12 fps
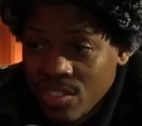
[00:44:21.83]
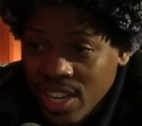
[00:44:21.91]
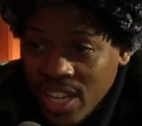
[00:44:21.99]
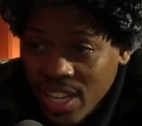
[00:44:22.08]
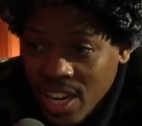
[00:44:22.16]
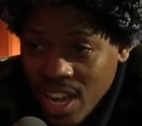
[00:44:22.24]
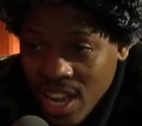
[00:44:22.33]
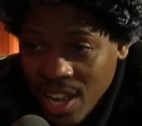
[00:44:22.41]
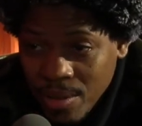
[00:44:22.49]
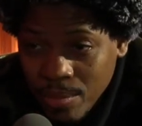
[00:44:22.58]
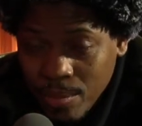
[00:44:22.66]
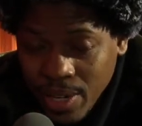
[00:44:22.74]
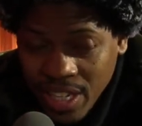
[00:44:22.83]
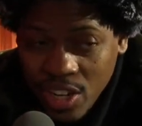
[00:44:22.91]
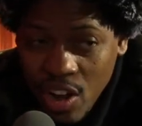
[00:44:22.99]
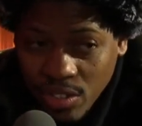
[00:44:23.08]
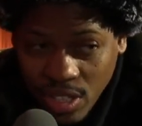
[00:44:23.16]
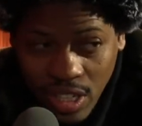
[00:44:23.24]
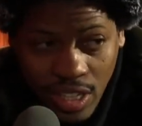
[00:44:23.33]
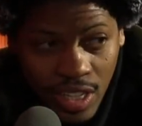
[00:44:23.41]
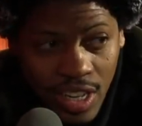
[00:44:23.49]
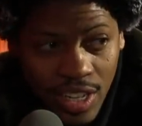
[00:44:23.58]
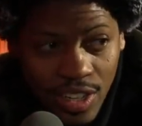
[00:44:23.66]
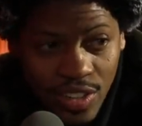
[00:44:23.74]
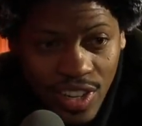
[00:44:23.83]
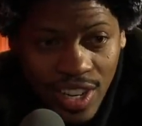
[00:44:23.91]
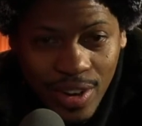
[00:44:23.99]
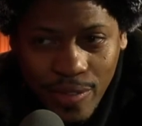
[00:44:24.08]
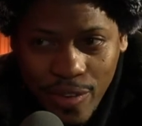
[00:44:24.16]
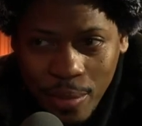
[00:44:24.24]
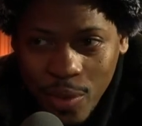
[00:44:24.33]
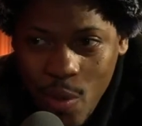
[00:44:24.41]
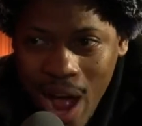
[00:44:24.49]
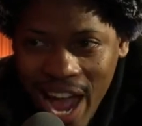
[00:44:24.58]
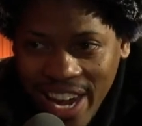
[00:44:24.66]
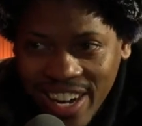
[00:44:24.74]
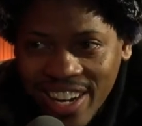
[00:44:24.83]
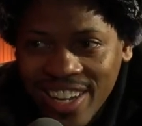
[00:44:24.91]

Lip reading: You need McNulty. You need from The Wire.